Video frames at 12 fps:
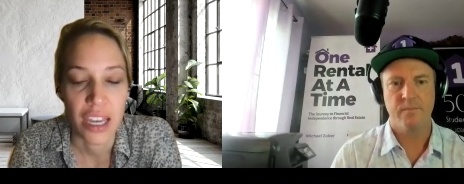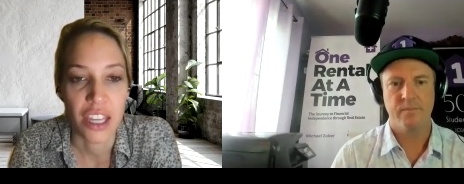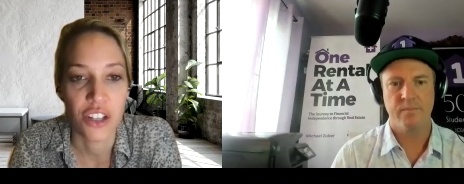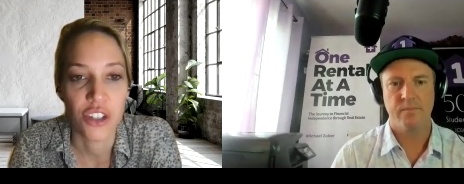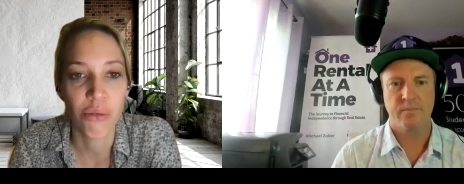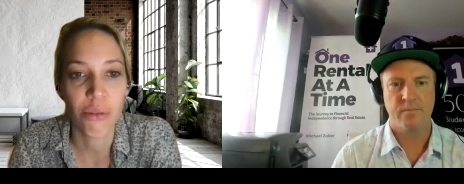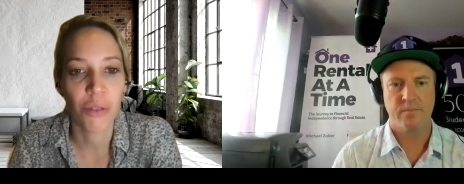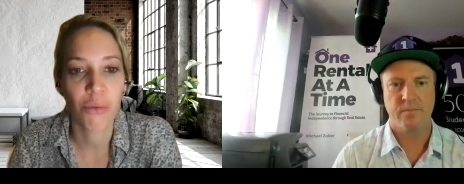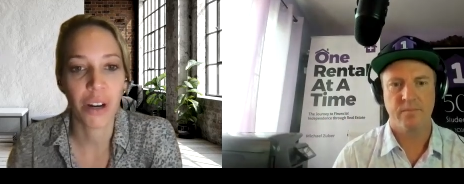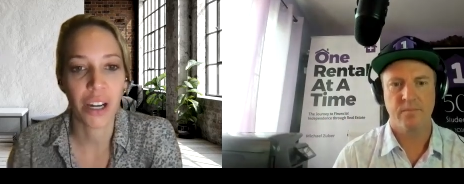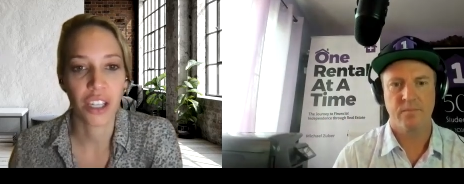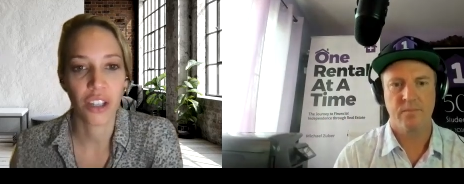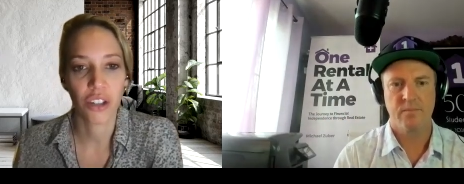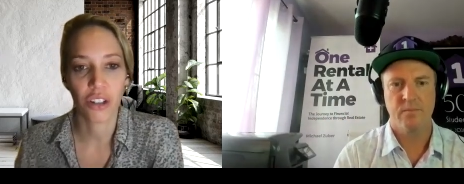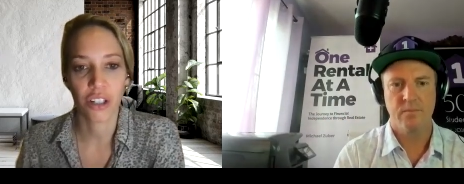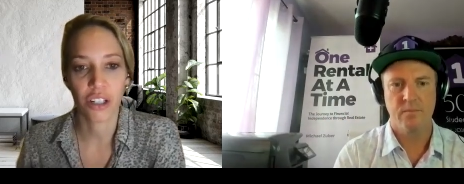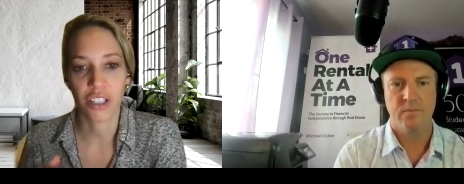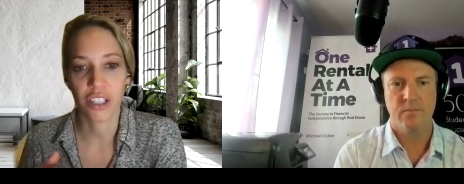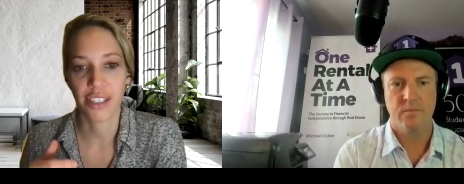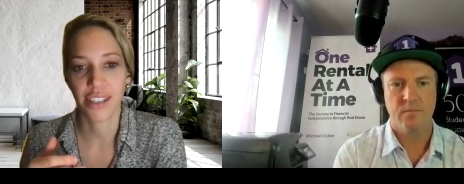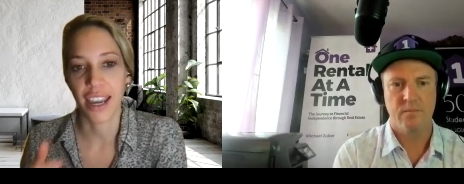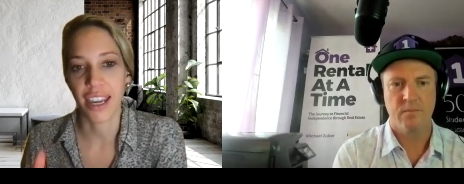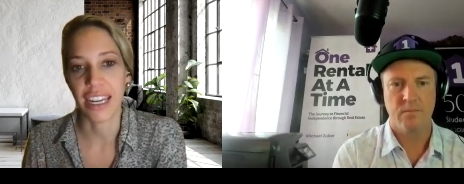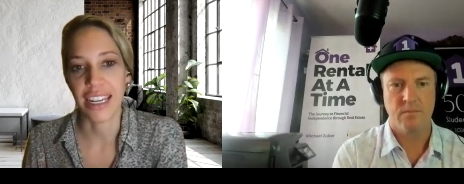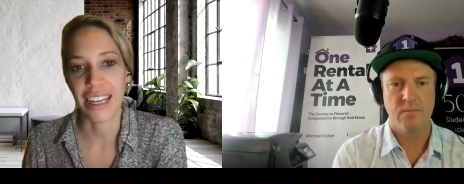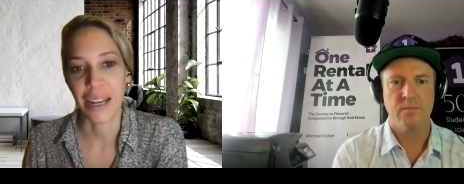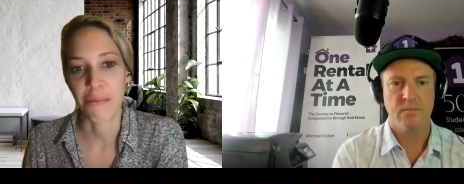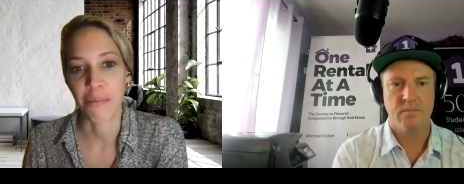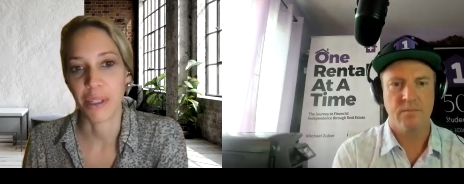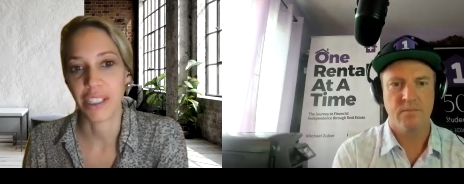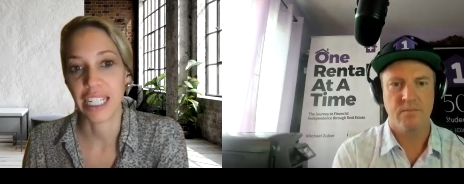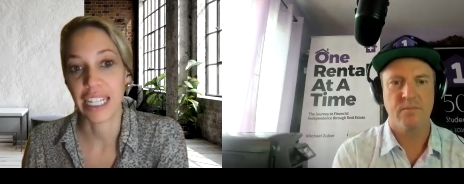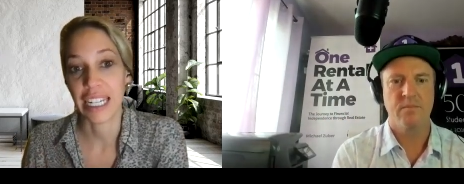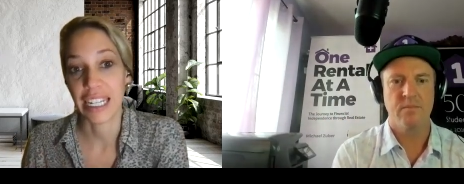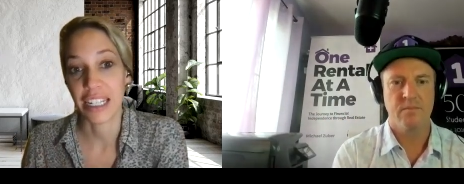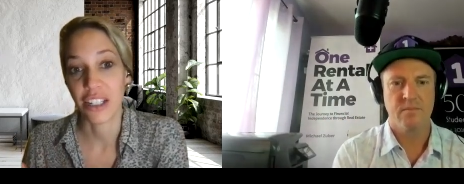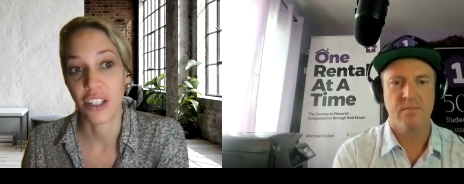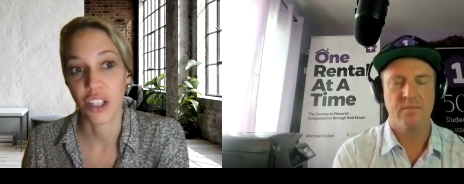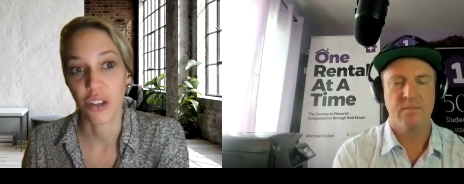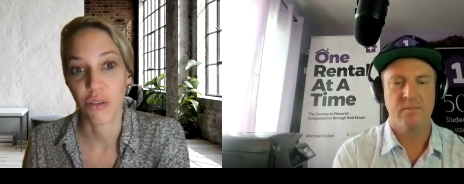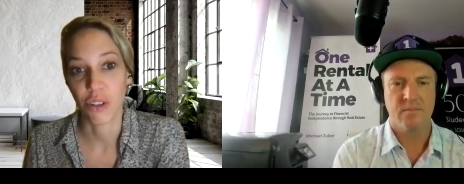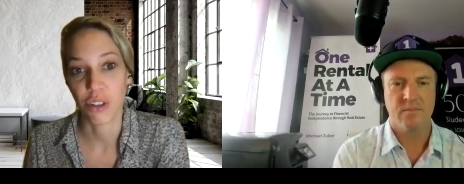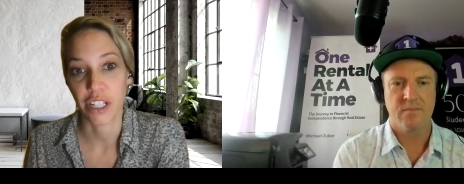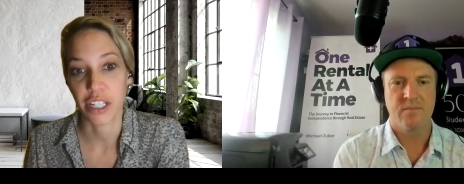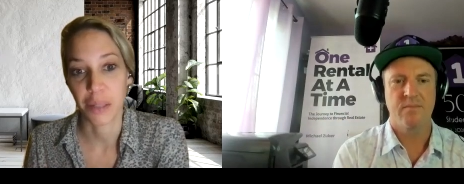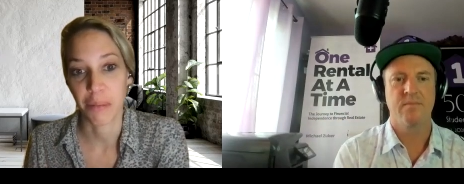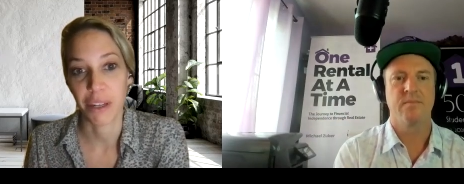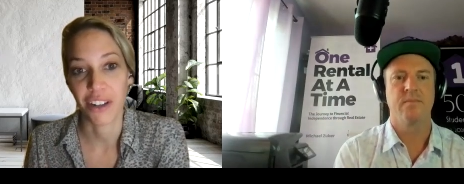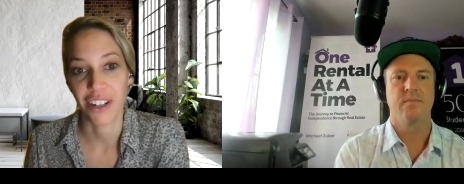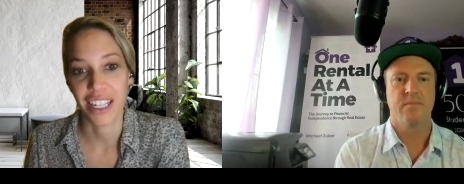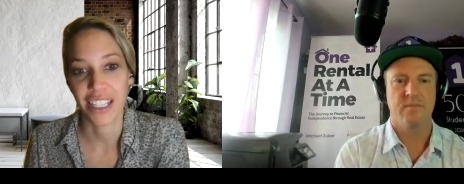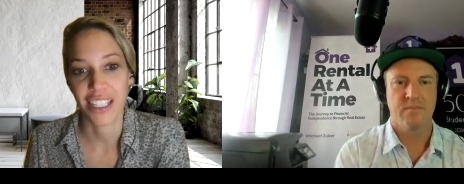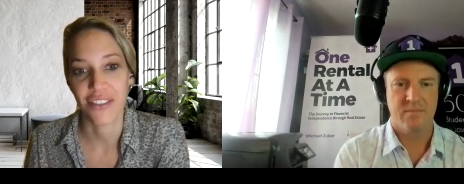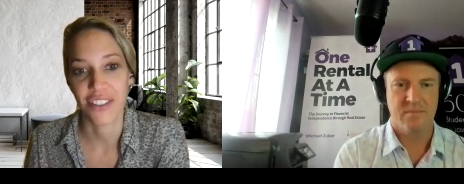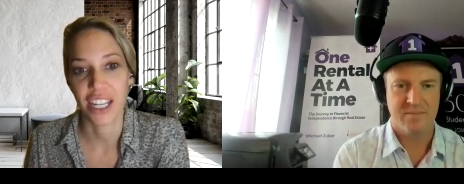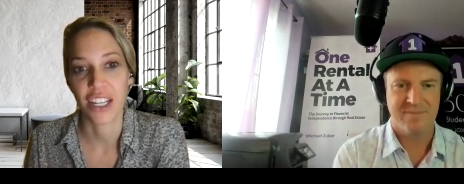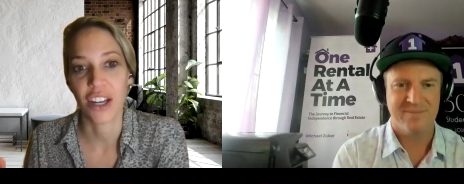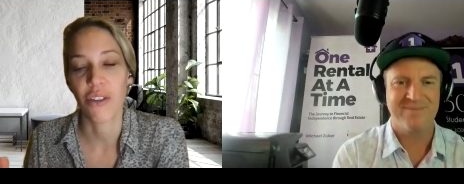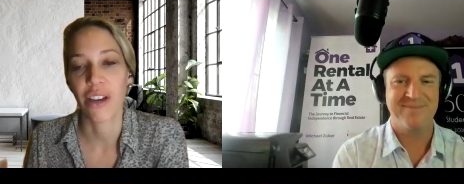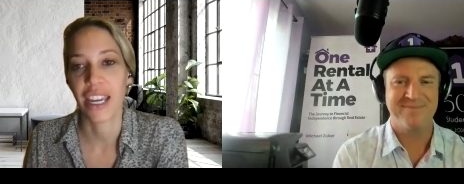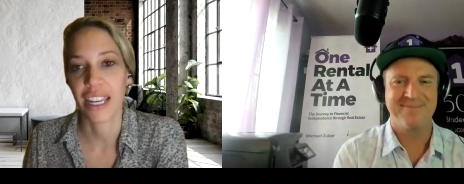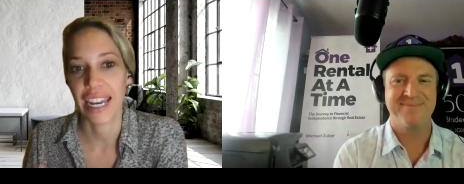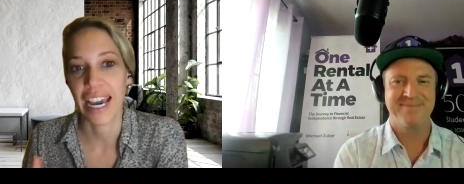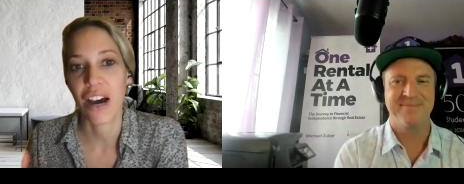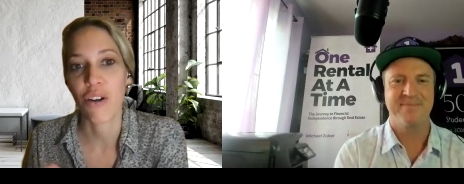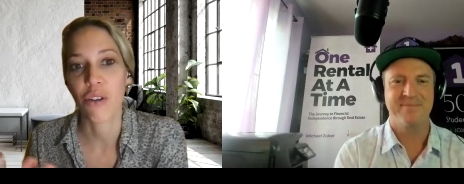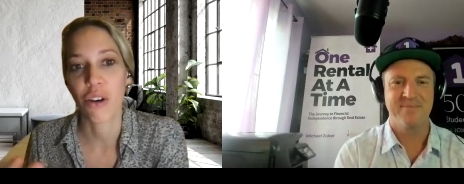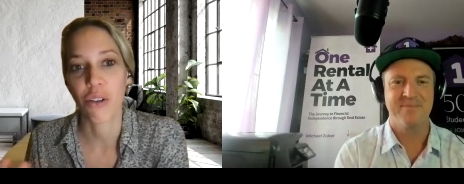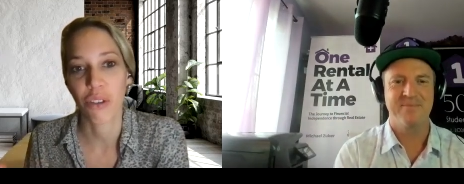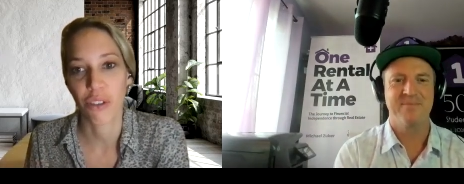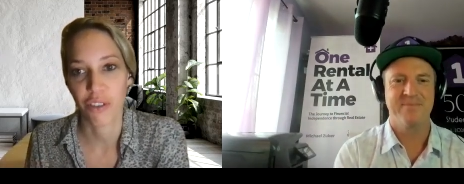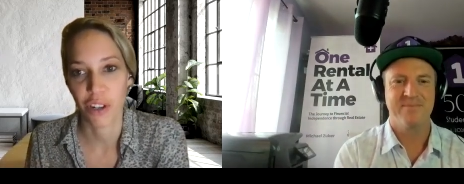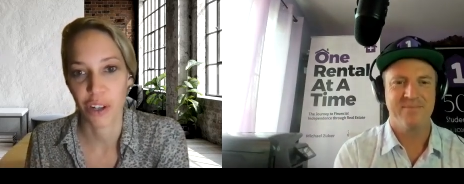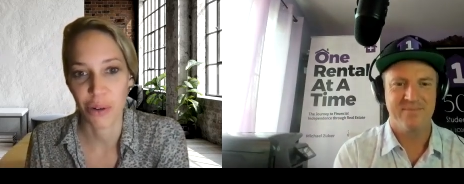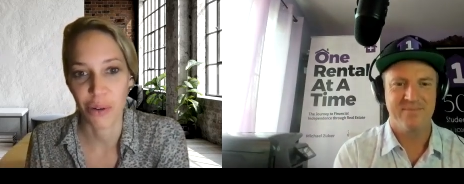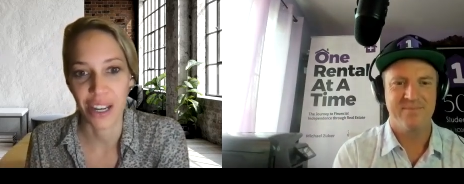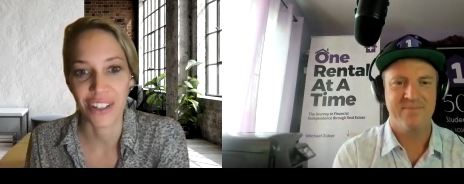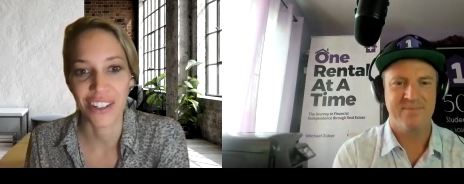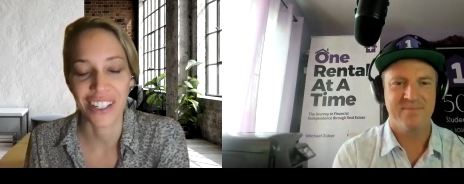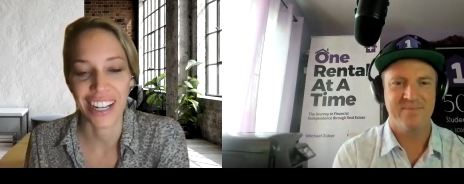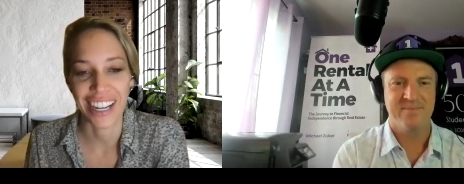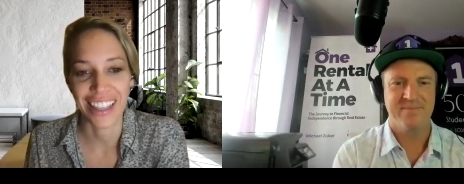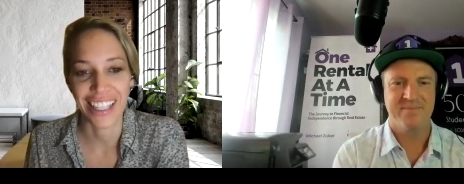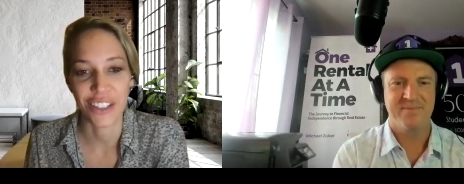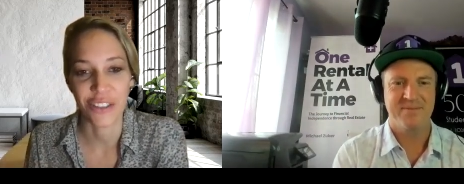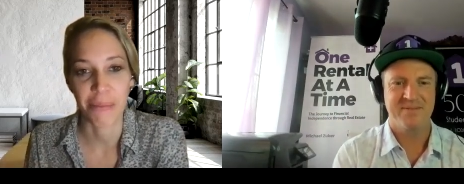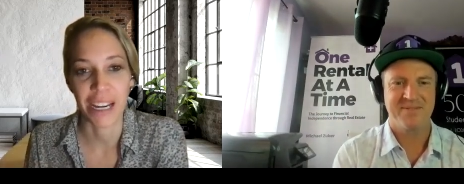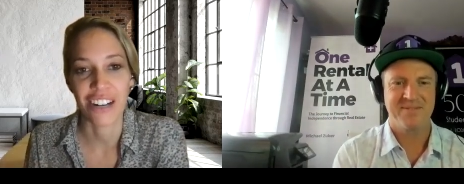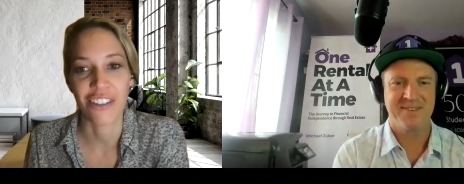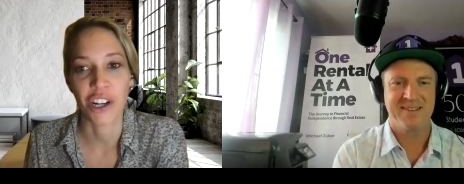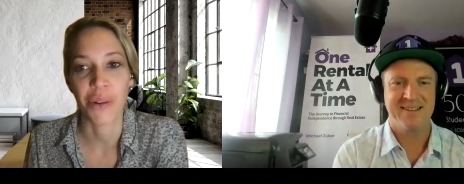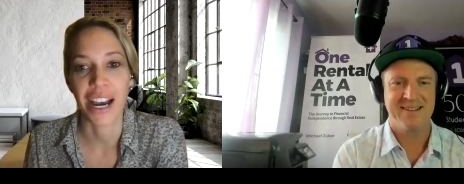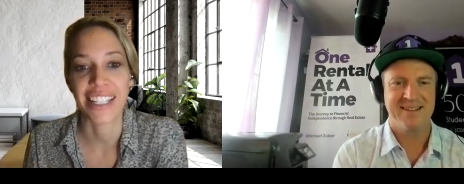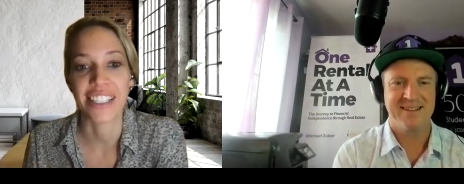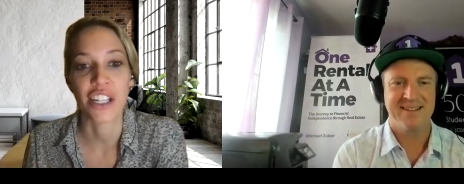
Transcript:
Speaker 1: that doing what you're saying and building it into the user experience of saying okay now go through and create this repair request